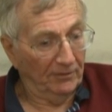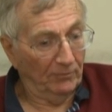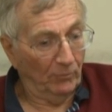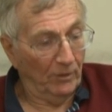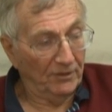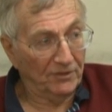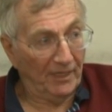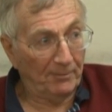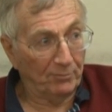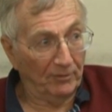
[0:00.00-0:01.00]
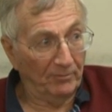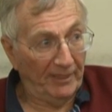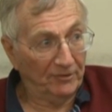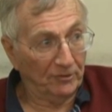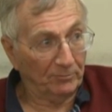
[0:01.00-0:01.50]
once April and
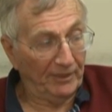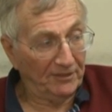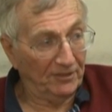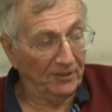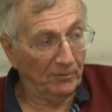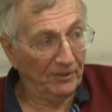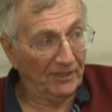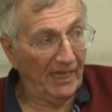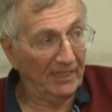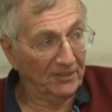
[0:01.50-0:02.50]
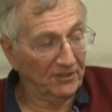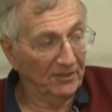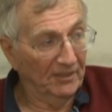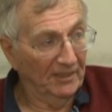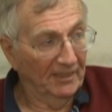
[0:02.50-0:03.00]
May took place and there were attacks,
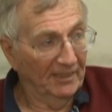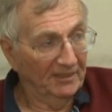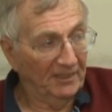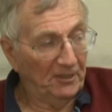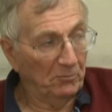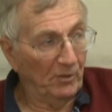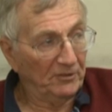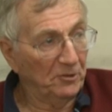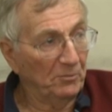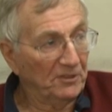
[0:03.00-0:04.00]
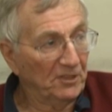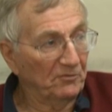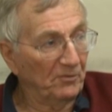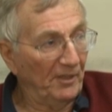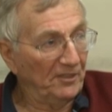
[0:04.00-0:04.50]
they didn't want too much
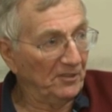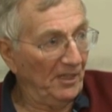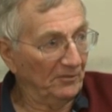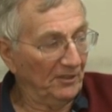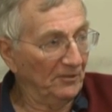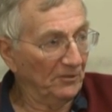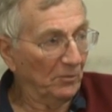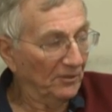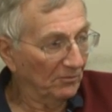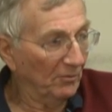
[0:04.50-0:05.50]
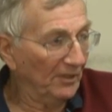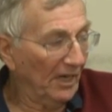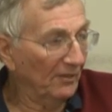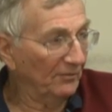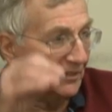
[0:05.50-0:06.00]
information out there. Is one
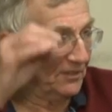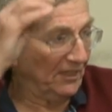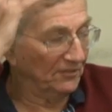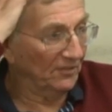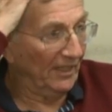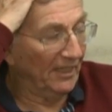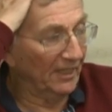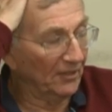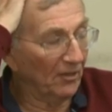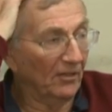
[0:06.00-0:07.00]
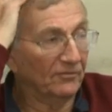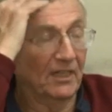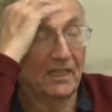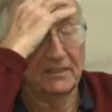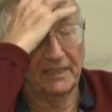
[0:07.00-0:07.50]
obvious answer. They cut it off.
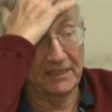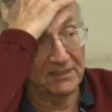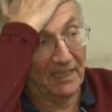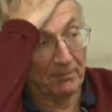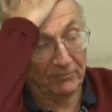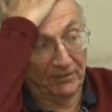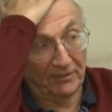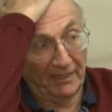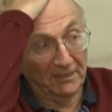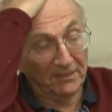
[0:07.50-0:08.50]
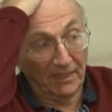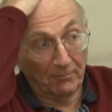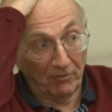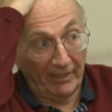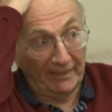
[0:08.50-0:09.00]
They didn't
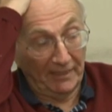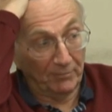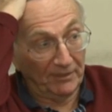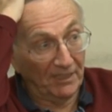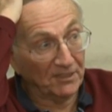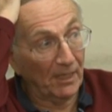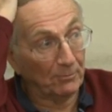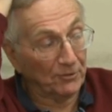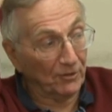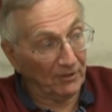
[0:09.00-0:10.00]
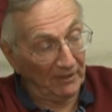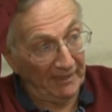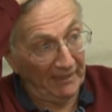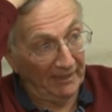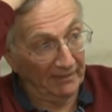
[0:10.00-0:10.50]
stop writing it, but they stopped
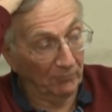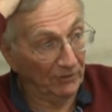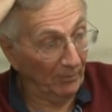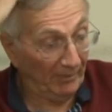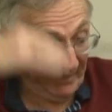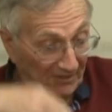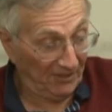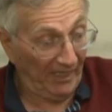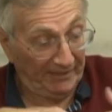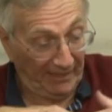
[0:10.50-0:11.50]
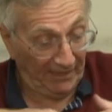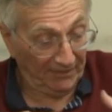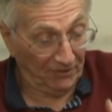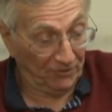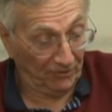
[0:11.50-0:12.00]
circulating it. We're talking about inside. They
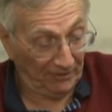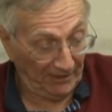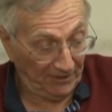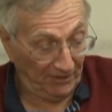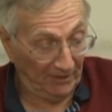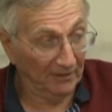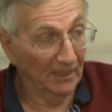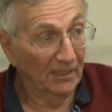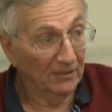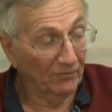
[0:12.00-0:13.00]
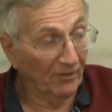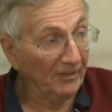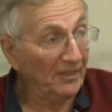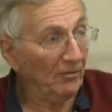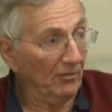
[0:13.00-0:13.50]
cut the circulation to
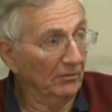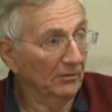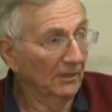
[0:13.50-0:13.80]
very narrow.